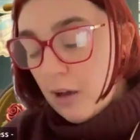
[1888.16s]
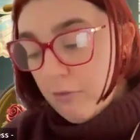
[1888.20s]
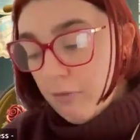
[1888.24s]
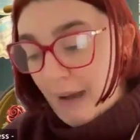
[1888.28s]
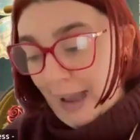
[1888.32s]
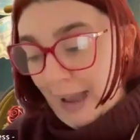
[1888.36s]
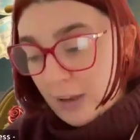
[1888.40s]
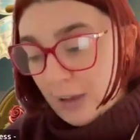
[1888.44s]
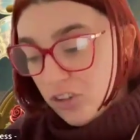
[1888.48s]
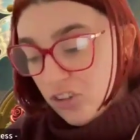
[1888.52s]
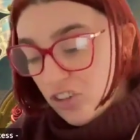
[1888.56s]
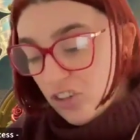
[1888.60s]

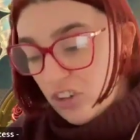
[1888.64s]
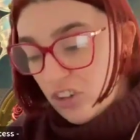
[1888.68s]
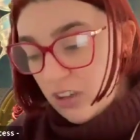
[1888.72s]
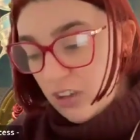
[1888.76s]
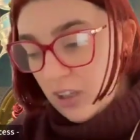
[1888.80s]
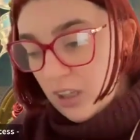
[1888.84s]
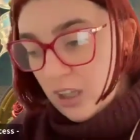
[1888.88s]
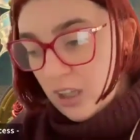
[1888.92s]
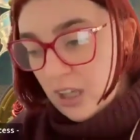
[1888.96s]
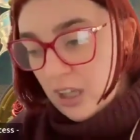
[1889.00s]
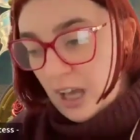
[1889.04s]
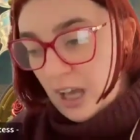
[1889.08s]

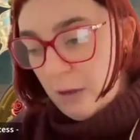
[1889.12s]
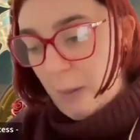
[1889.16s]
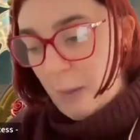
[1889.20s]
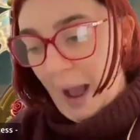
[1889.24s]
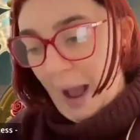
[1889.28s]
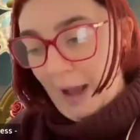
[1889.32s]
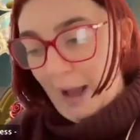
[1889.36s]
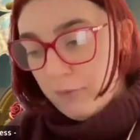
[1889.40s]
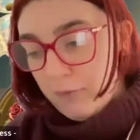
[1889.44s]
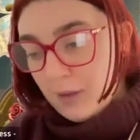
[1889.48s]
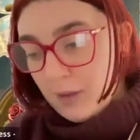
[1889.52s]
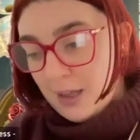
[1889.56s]
Question 2
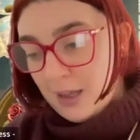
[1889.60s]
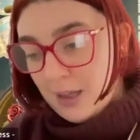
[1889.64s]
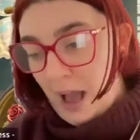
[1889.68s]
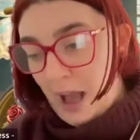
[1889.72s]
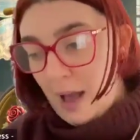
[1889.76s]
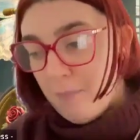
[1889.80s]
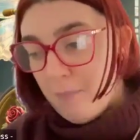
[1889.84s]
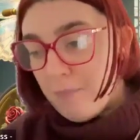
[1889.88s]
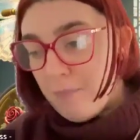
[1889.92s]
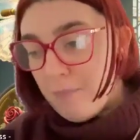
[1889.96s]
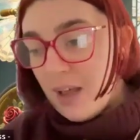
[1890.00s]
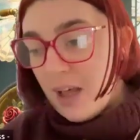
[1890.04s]

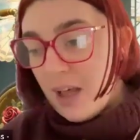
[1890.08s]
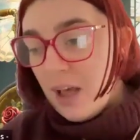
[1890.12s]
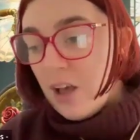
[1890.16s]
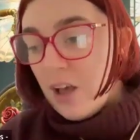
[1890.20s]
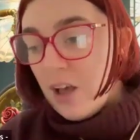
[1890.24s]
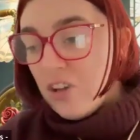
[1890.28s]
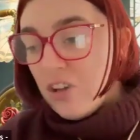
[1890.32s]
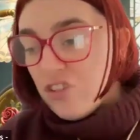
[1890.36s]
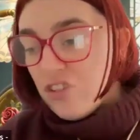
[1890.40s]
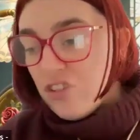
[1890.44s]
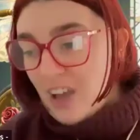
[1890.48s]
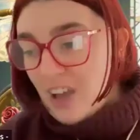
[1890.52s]
answer.
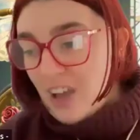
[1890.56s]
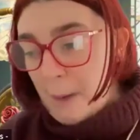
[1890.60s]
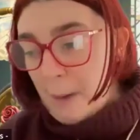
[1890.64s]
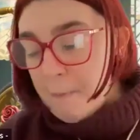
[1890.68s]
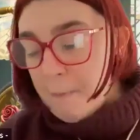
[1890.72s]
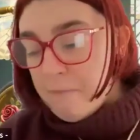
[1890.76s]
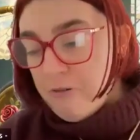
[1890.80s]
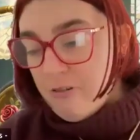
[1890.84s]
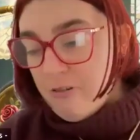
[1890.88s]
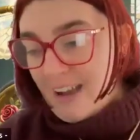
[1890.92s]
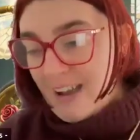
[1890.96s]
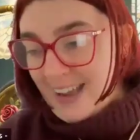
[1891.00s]

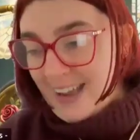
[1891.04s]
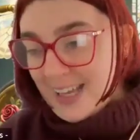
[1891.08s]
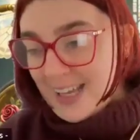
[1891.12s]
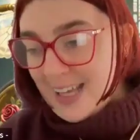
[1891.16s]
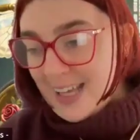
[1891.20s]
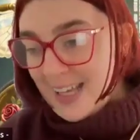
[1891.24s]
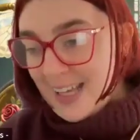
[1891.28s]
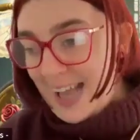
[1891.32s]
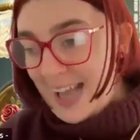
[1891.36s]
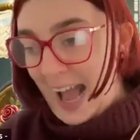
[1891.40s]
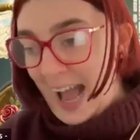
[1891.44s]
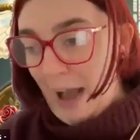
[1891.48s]

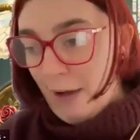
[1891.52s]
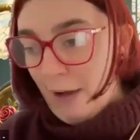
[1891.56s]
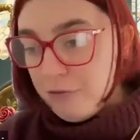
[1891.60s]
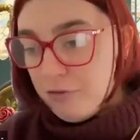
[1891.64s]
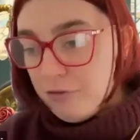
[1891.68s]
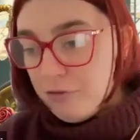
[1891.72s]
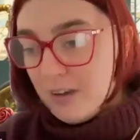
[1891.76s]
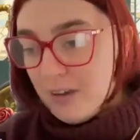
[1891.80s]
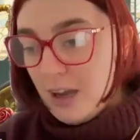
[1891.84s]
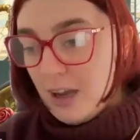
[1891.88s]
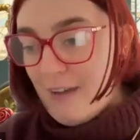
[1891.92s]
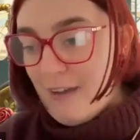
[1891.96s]
Shaftesbury's
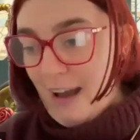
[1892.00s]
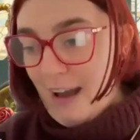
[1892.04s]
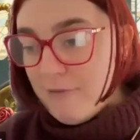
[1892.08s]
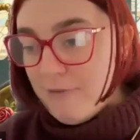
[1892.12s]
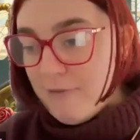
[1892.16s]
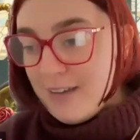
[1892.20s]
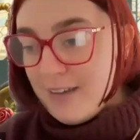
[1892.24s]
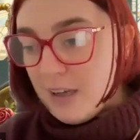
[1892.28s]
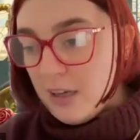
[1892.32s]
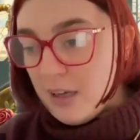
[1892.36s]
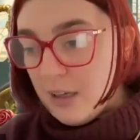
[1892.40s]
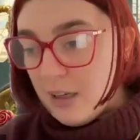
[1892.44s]
Catherine of
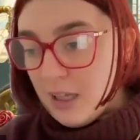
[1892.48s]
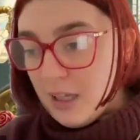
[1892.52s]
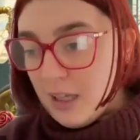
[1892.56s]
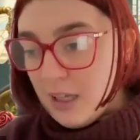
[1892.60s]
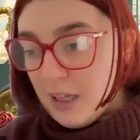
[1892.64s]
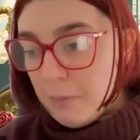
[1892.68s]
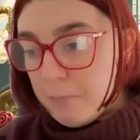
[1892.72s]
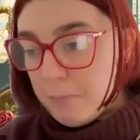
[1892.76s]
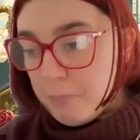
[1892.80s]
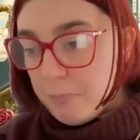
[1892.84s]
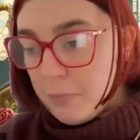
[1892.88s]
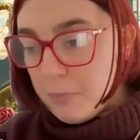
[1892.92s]

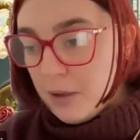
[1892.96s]
Aragon's